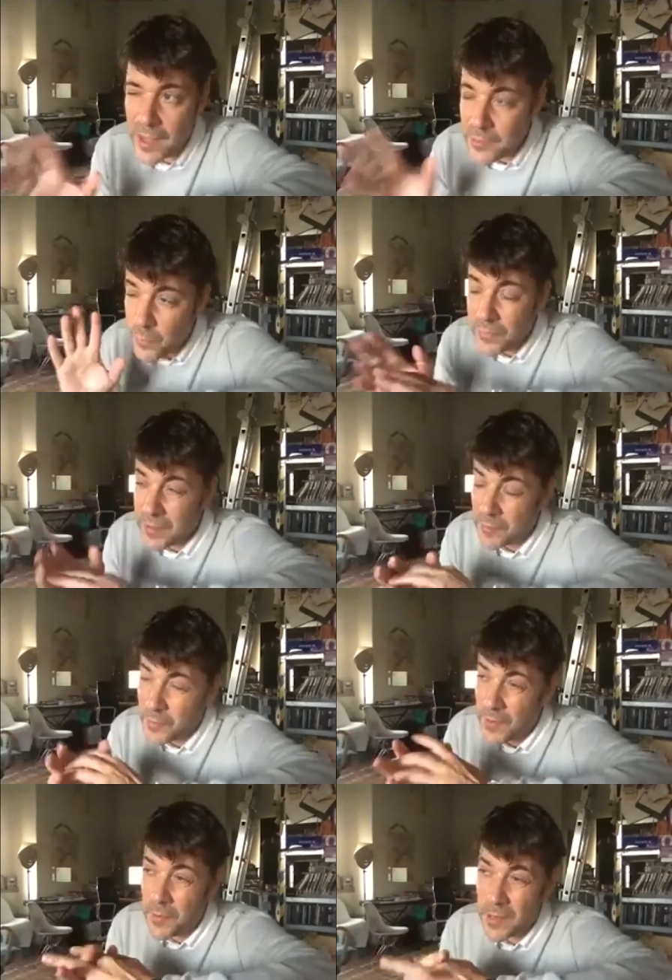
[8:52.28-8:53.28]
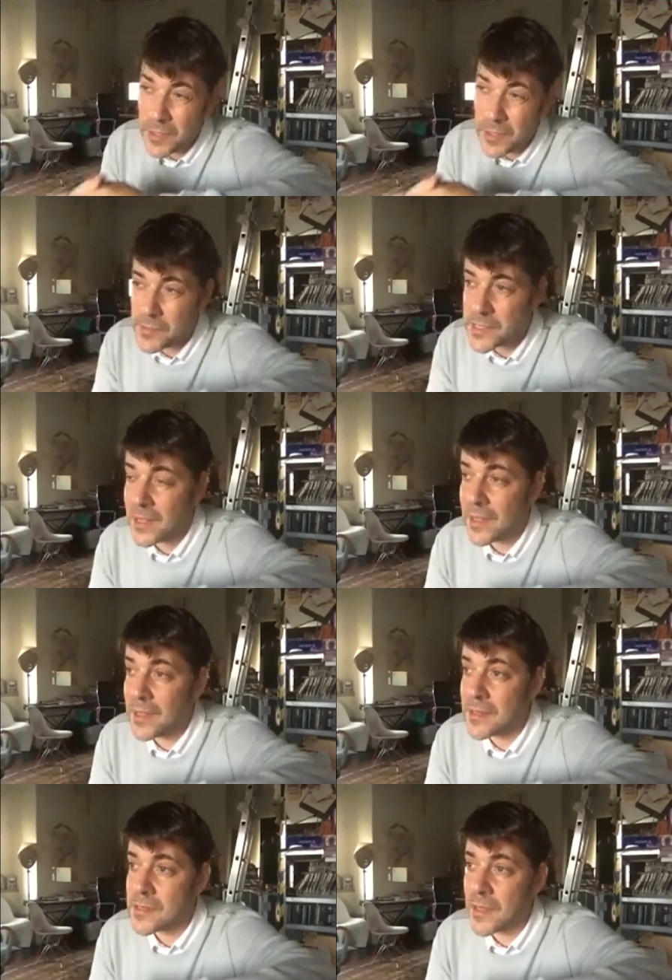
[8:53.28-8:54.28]
would add one thing probably I should
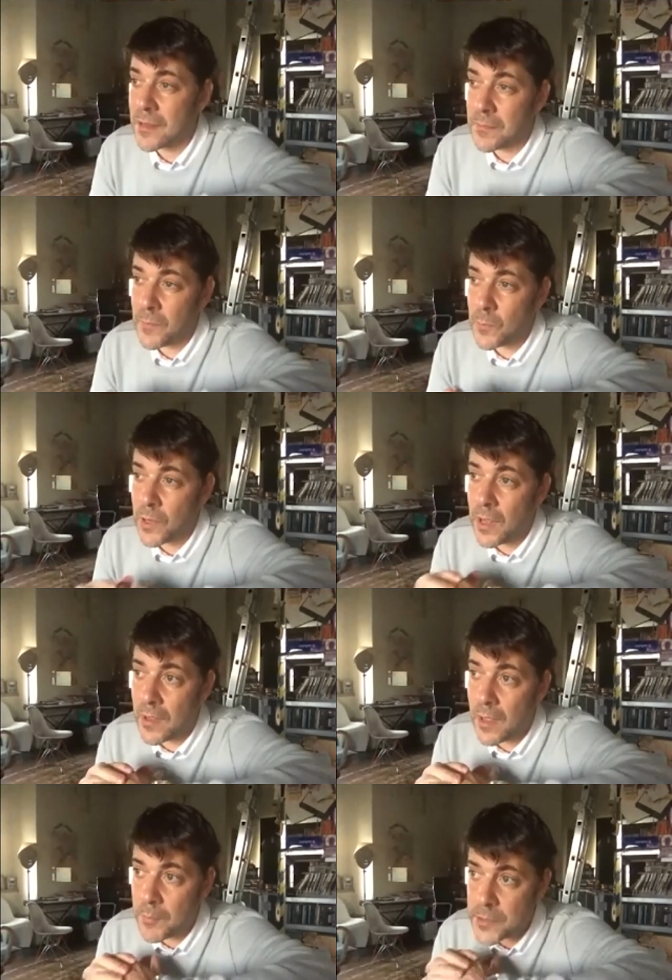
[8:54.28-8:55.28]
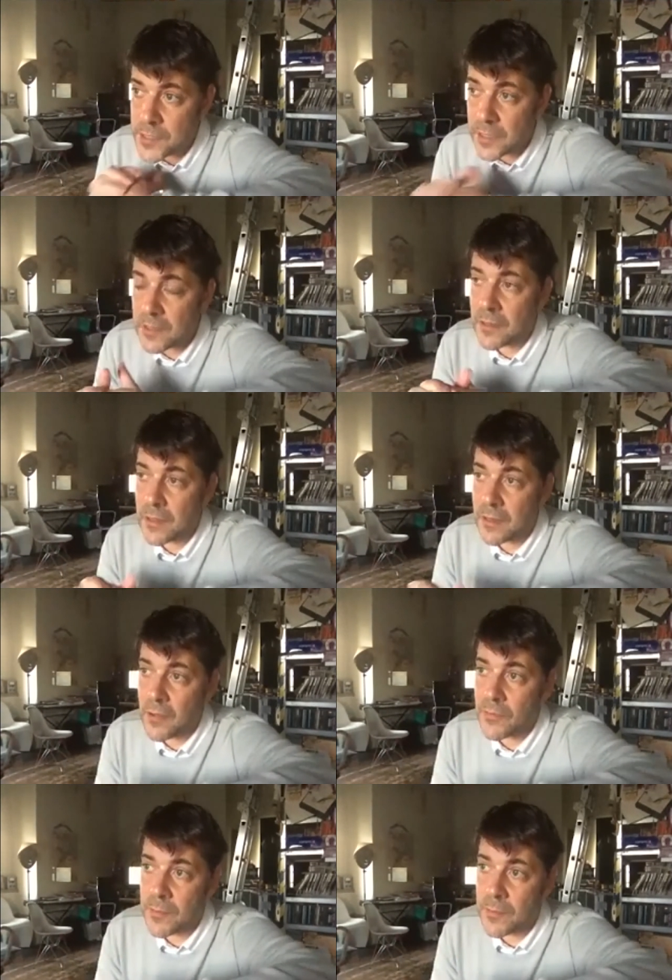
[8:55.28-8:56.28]
say is uh, what I
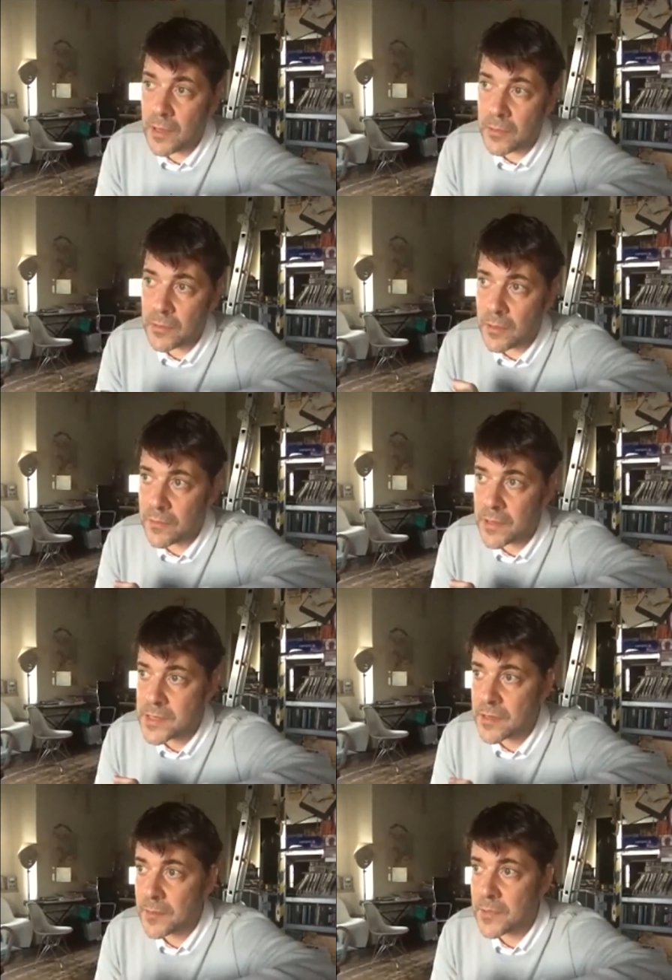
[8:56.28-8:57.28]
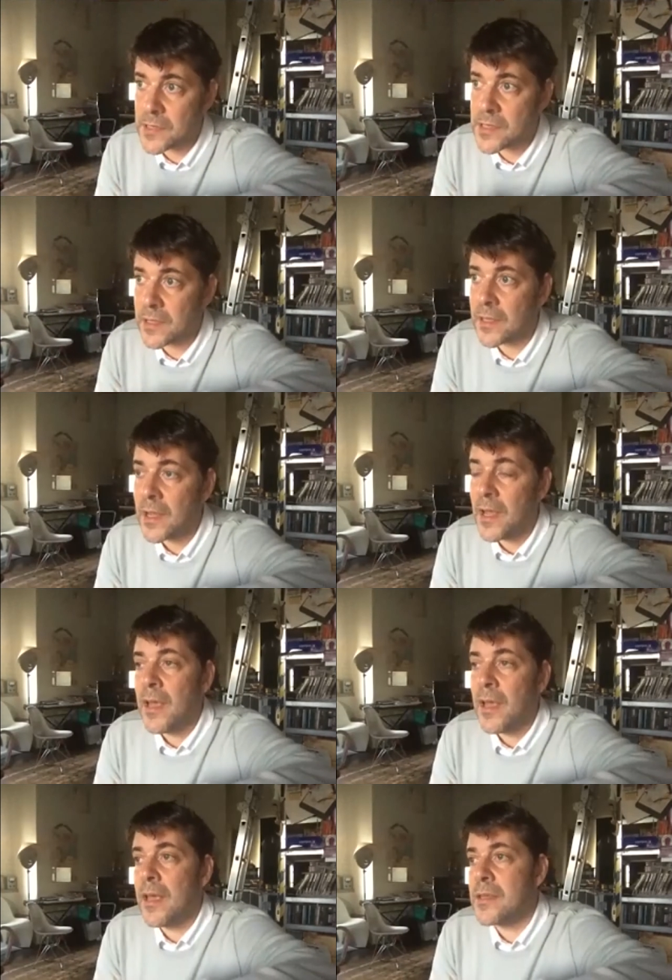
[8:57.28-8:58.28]
particularly loved about Olivia's script is that
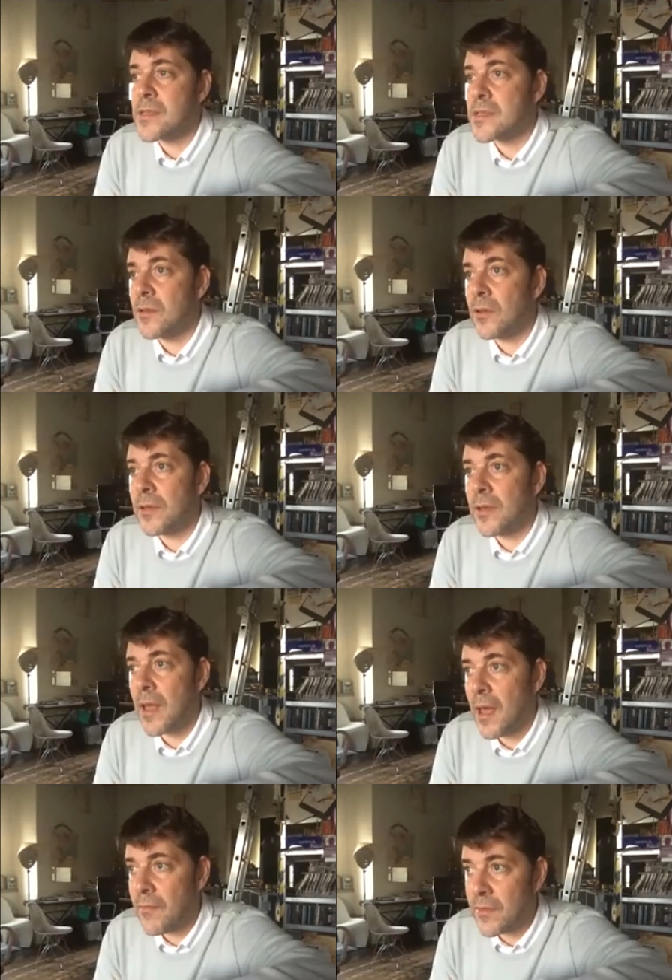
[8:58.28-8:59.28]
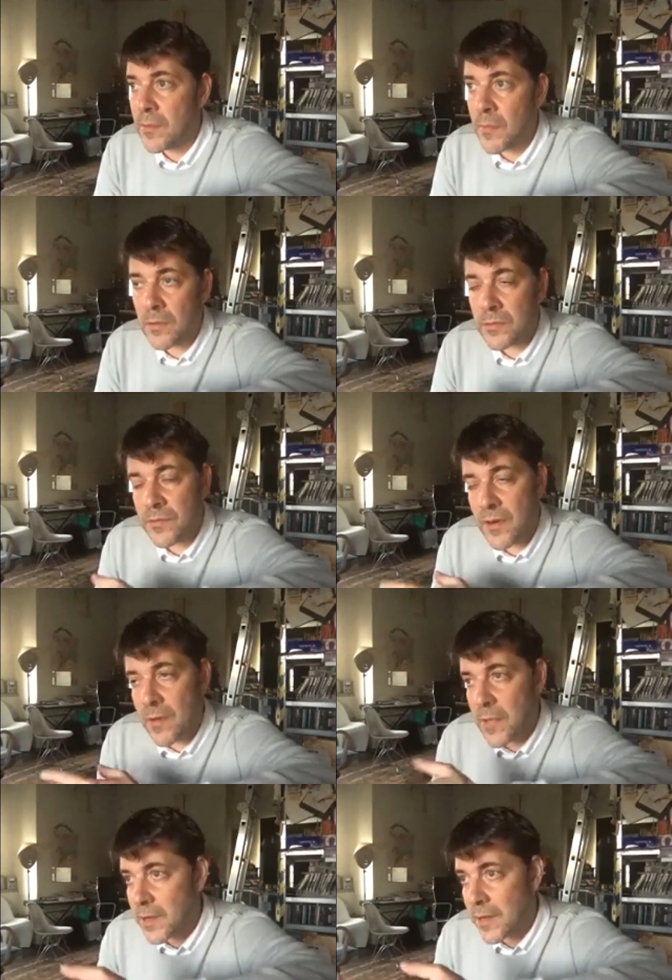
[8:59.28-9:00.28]
it's not heavy
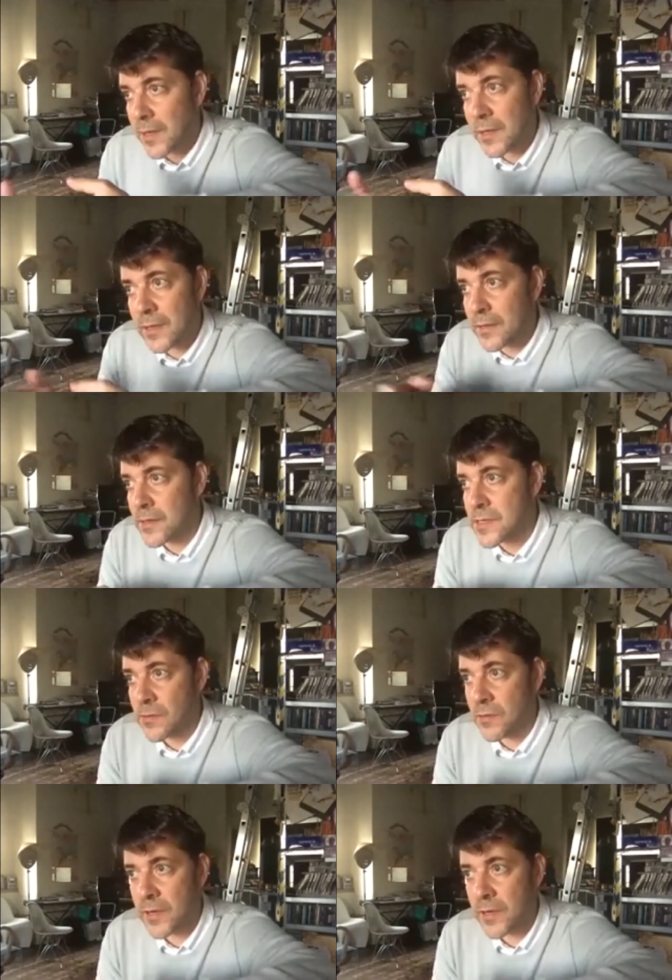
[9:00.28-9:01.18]
melodramatic uh,